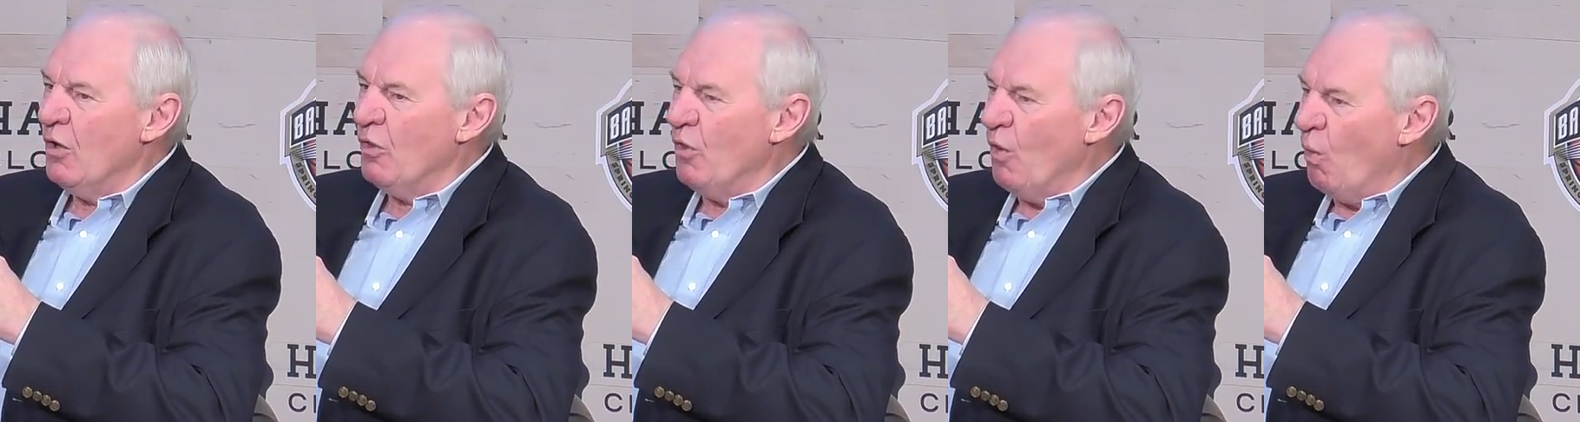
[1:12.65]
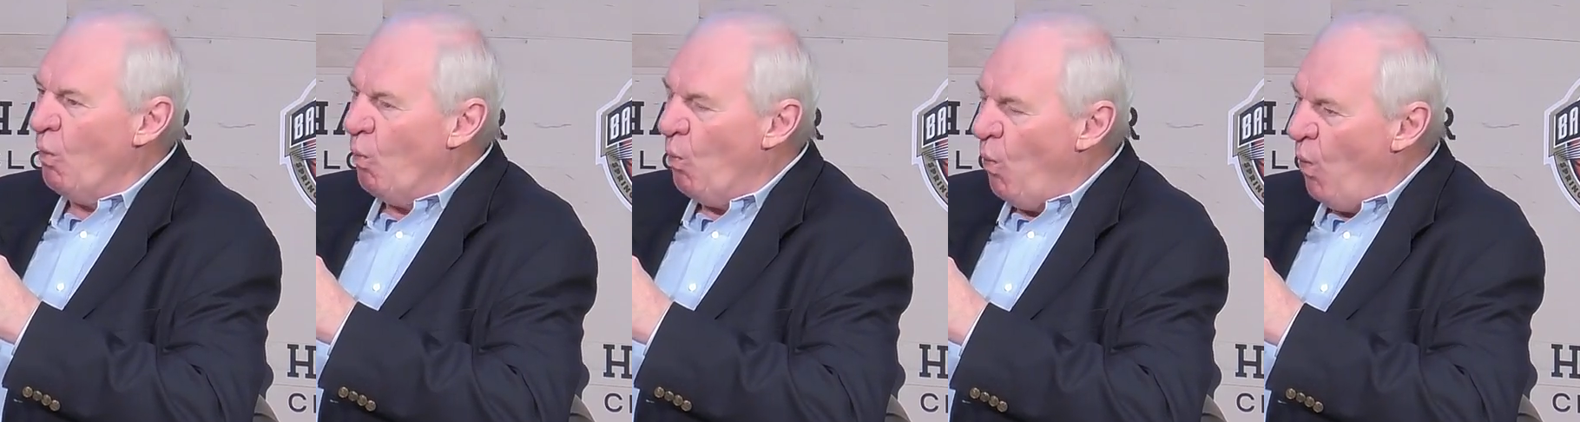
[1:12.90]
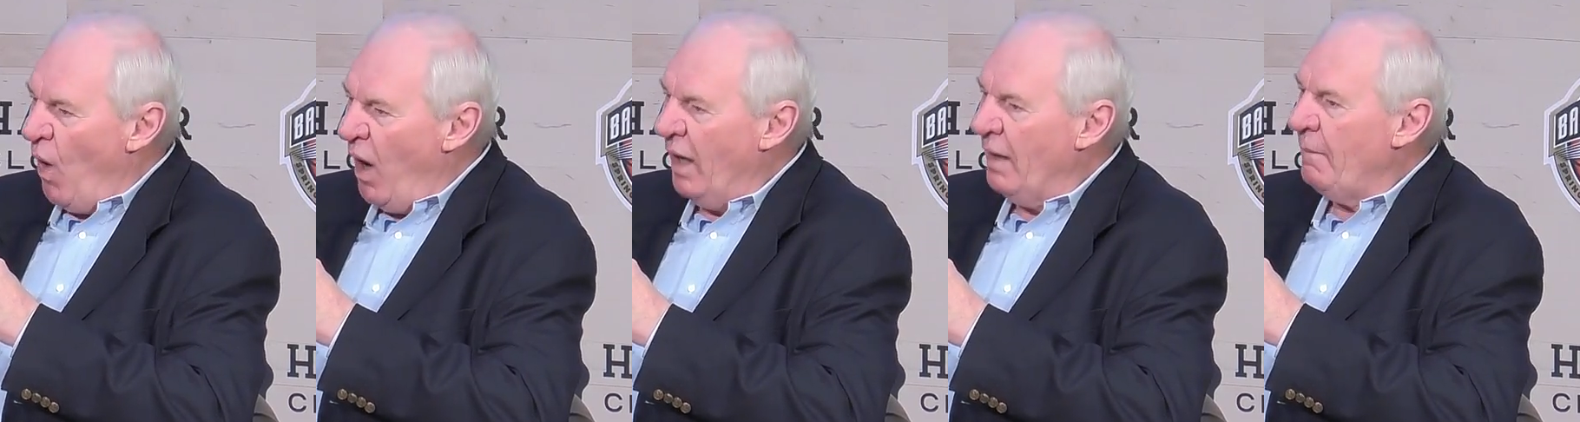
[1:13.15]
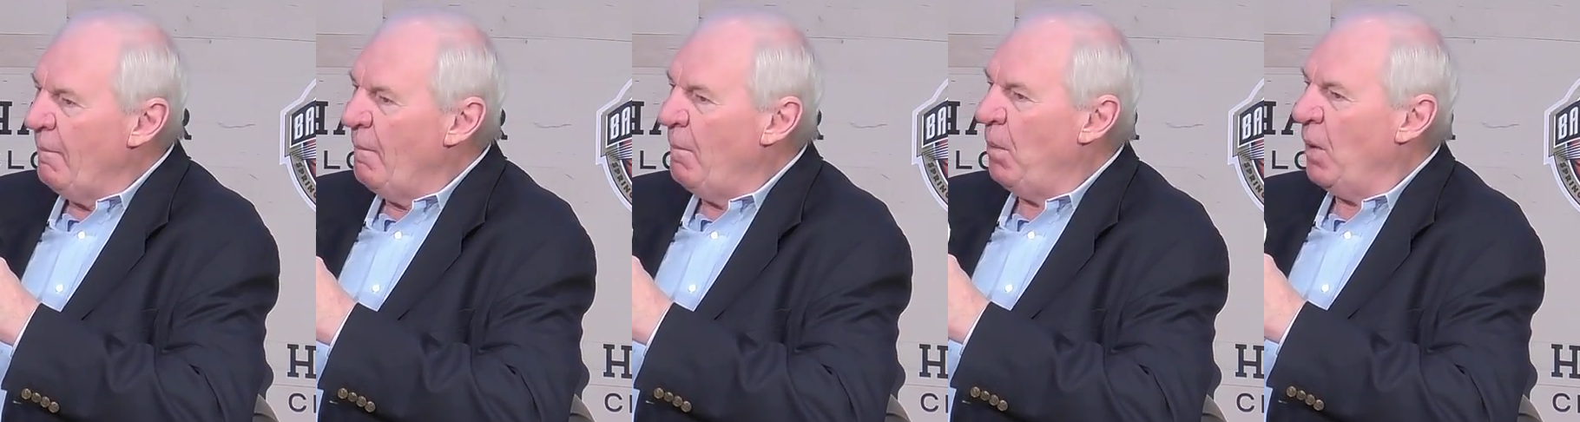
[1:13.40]
The
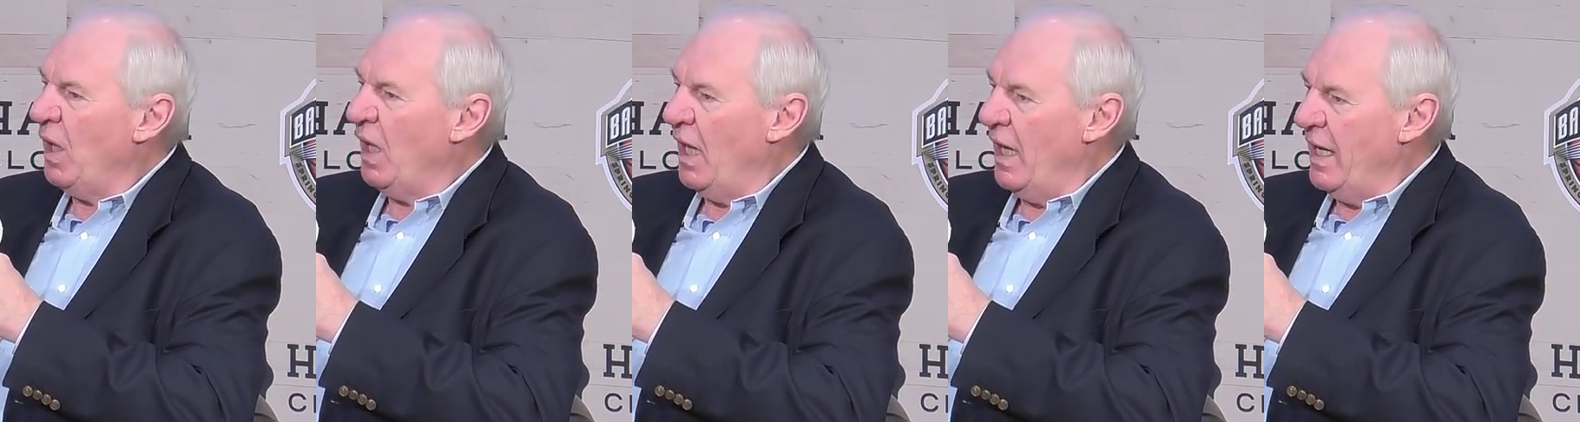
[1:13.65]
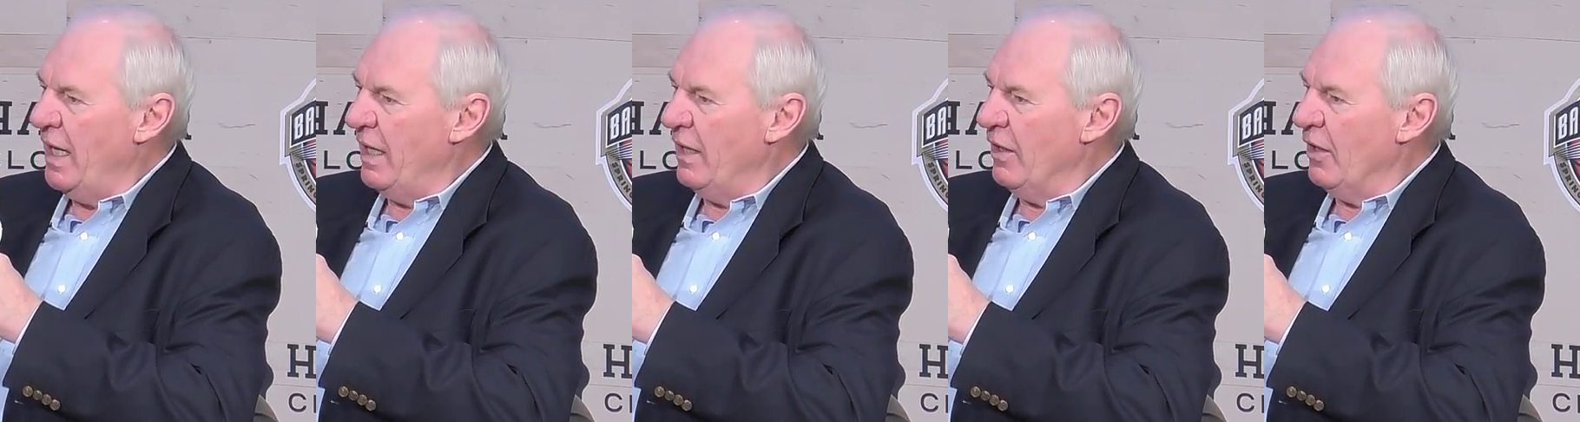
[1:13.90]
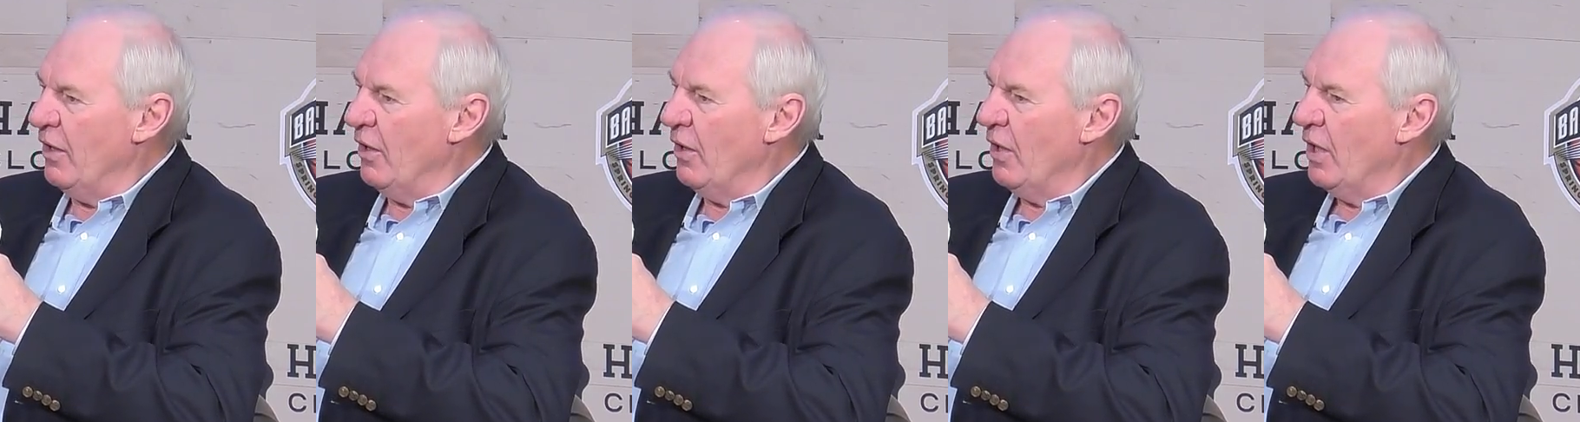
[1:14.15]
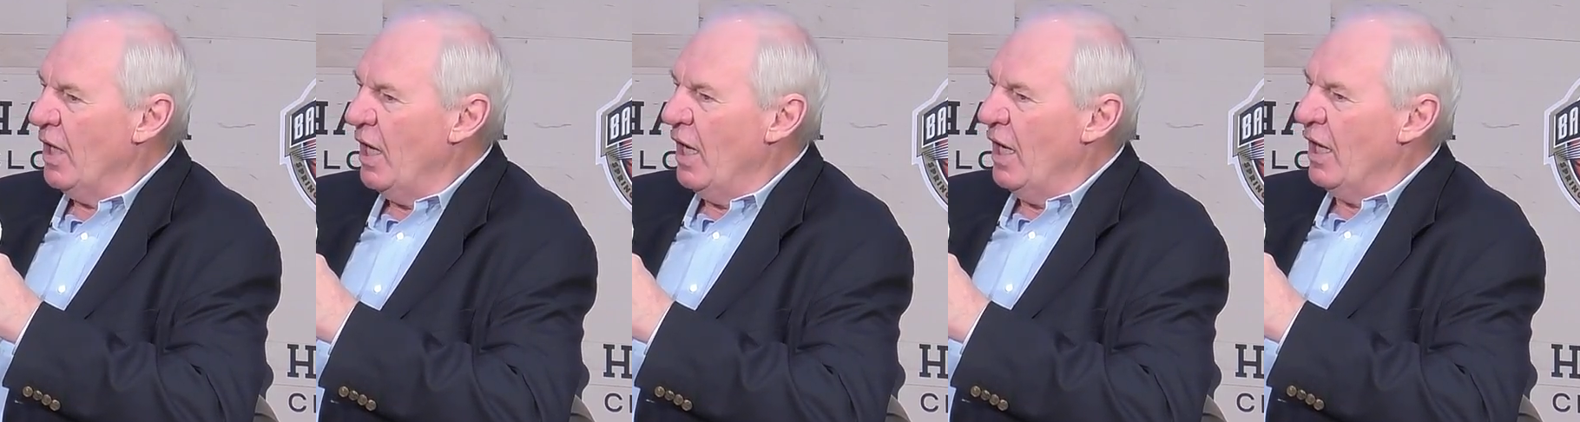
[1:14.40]
one
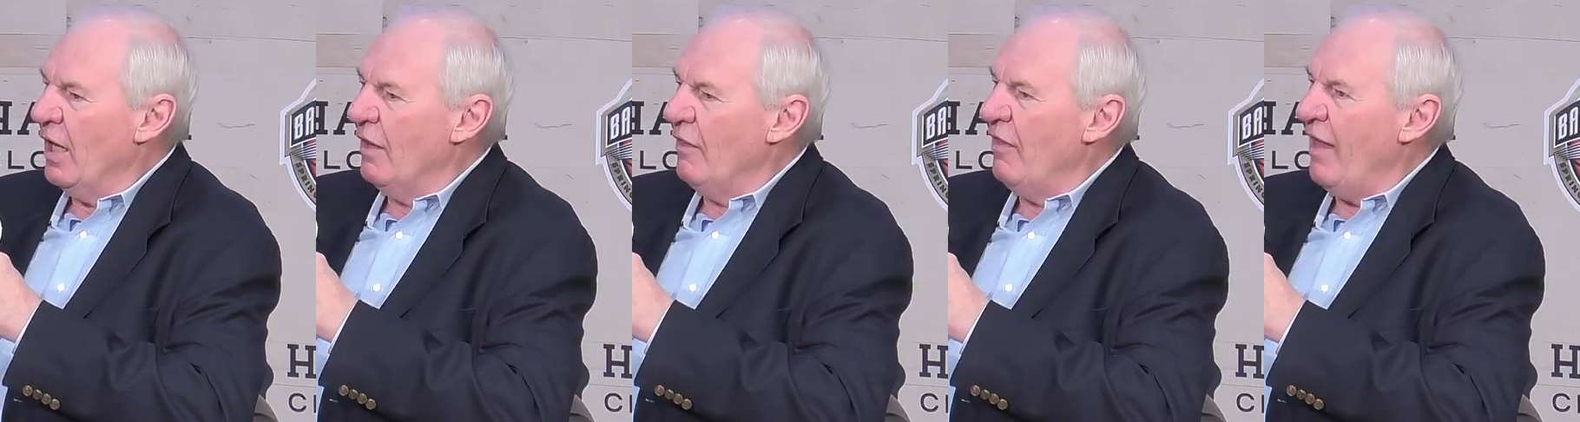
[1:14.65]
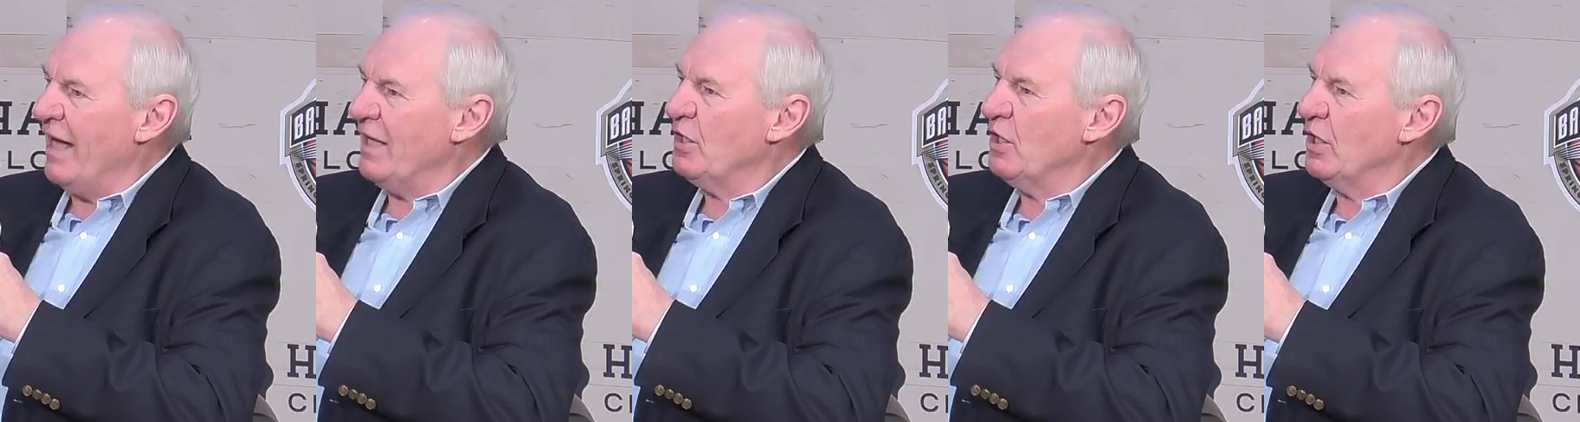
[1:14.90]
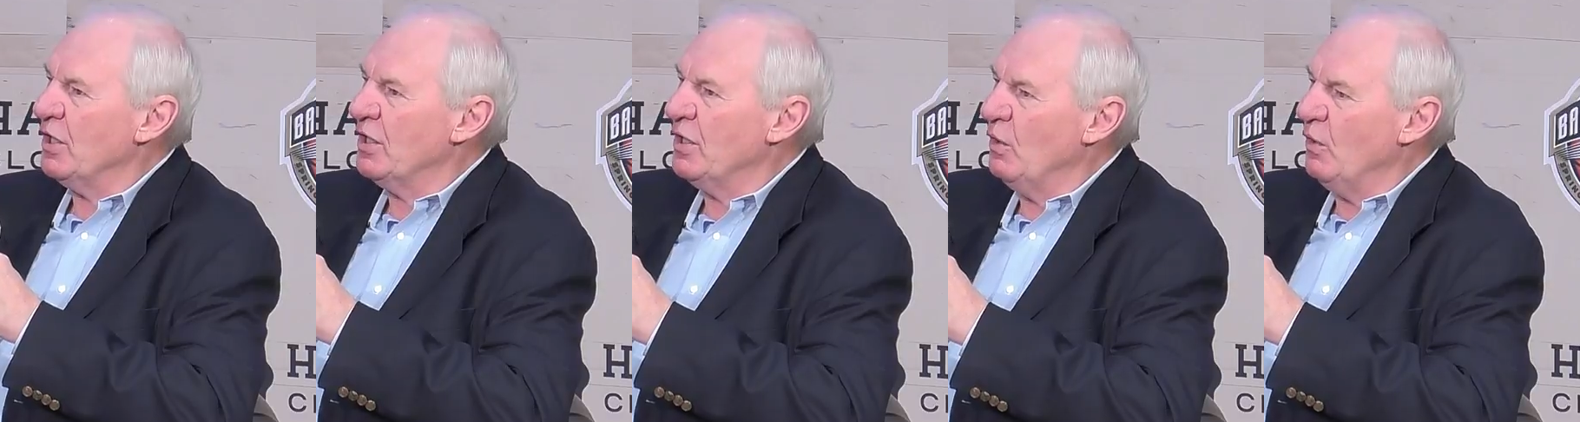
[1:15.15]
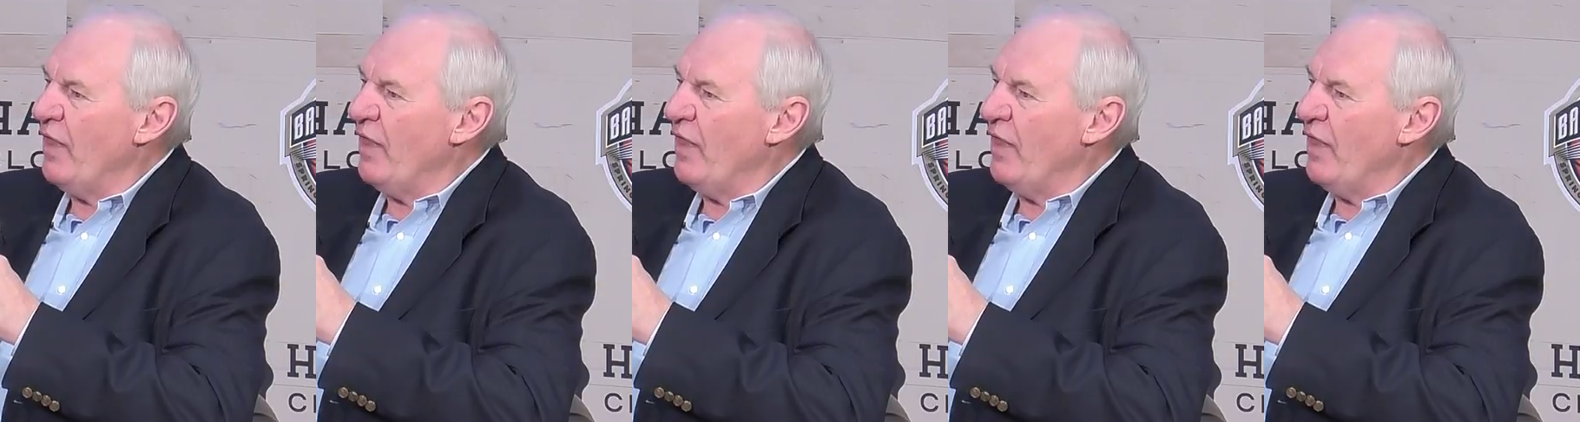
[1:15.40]
player that could,